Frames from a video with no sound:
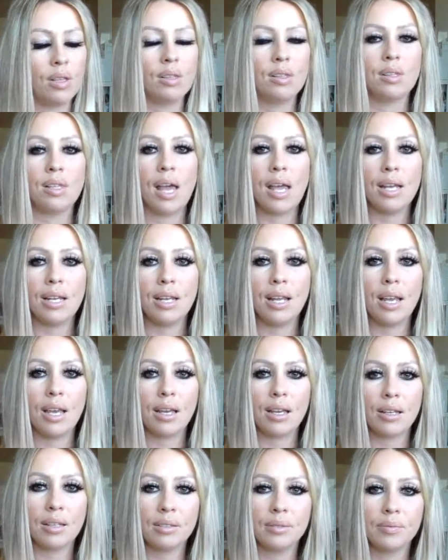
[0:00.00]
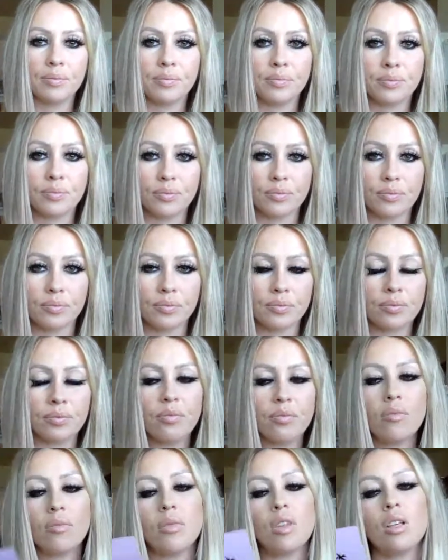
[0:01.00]
Lightning.
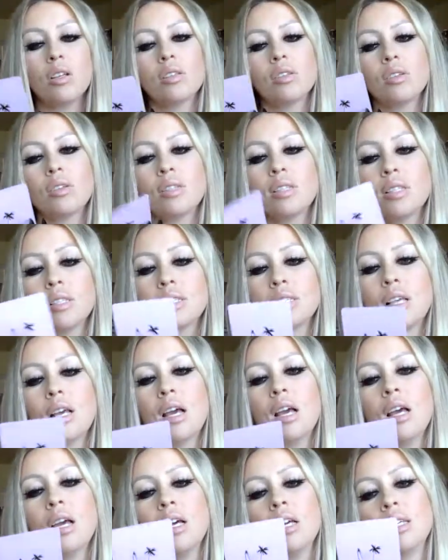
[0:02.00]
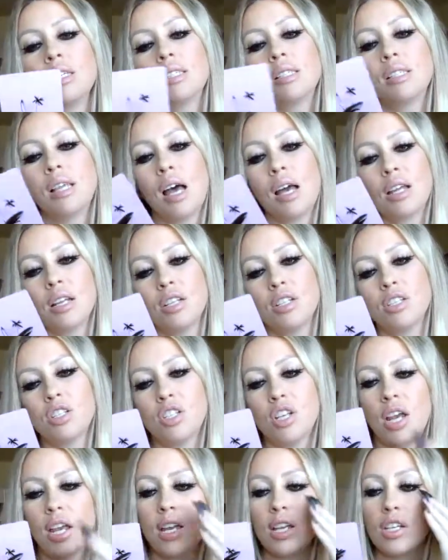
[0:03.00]
So it says, sudden
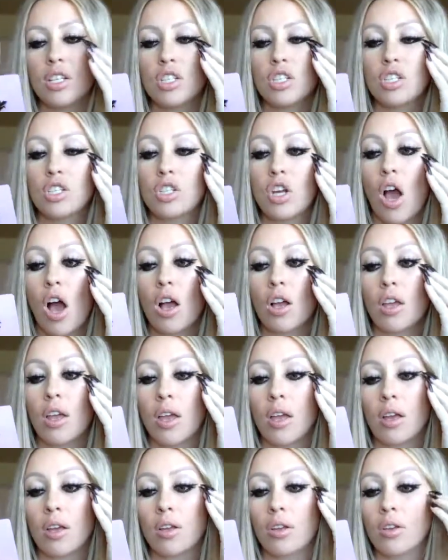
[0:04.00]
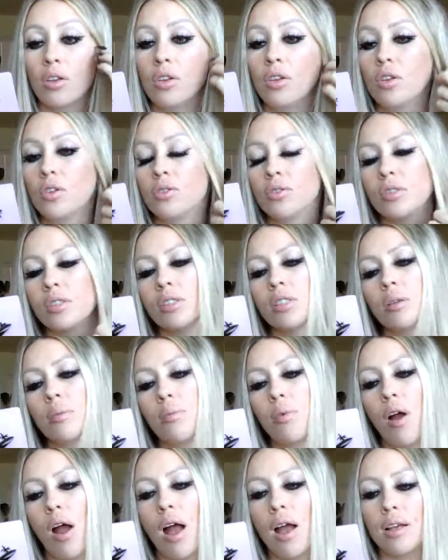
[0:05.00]
change, shocking, news,
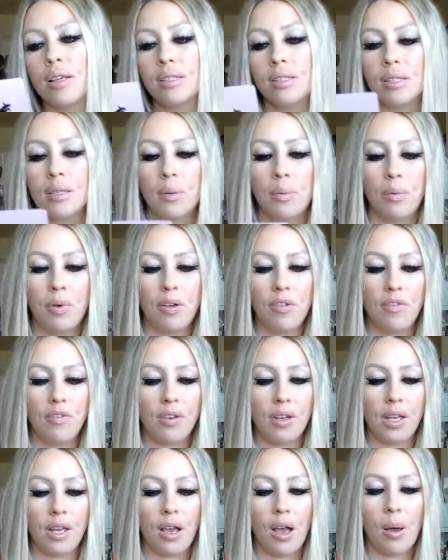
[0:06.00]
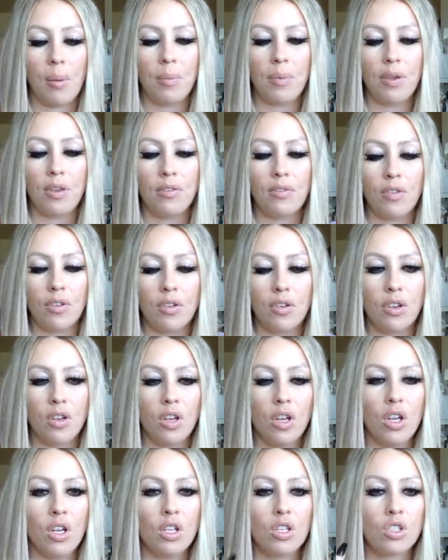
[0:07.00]
surprise, epiphany, upheaval,
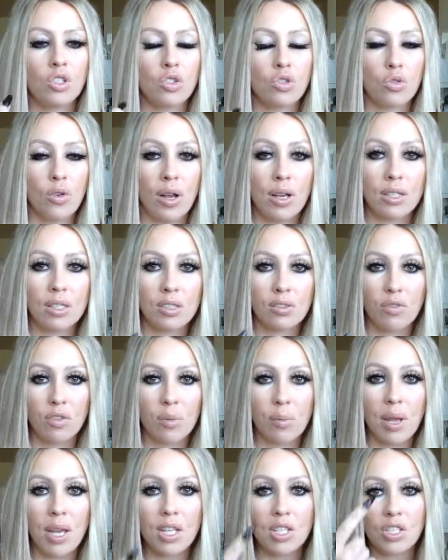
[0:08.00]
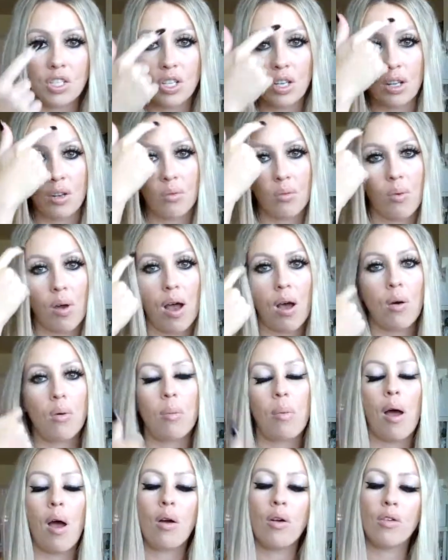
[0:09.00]
transformation. Wow,
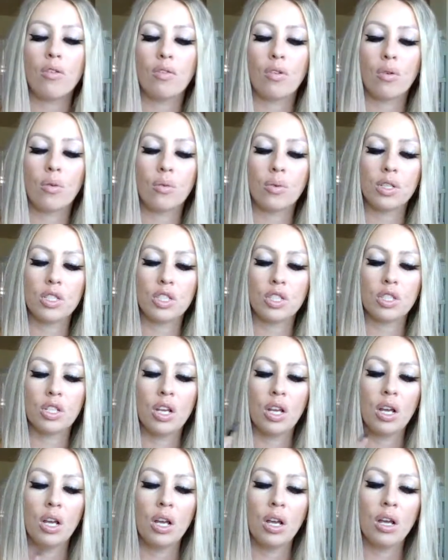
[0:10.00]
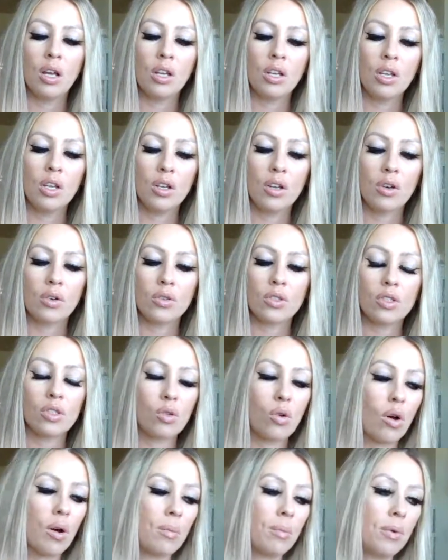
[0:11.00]
powerful, which, you know,
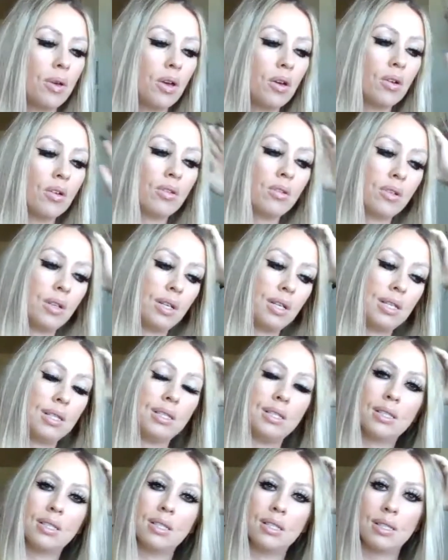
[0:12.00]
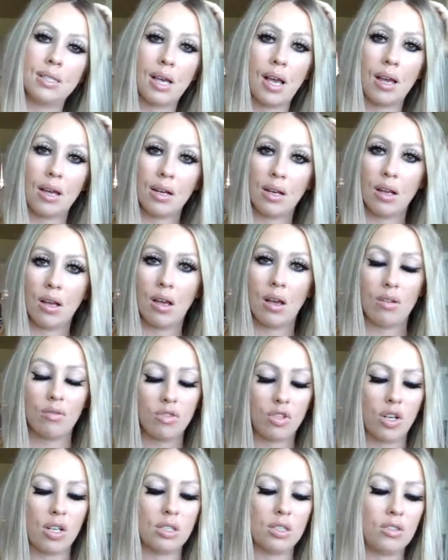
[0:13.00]
Scorpio is the sign of
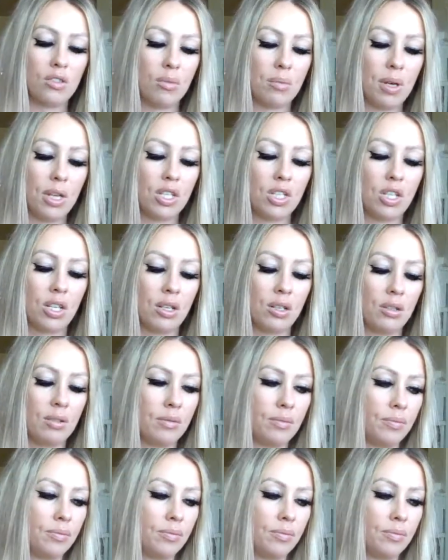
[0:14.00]
transformation.